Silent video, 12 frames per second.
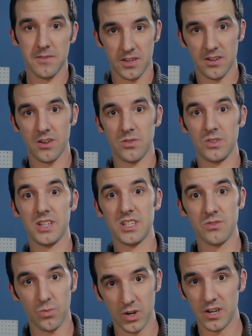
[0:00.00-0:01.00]
you know,
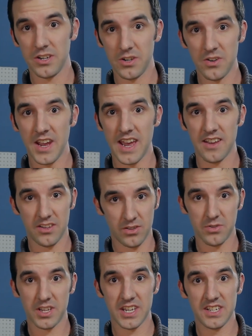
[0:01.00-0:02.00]
list where you're at
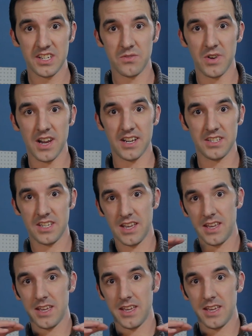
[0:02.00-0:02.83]
location-wise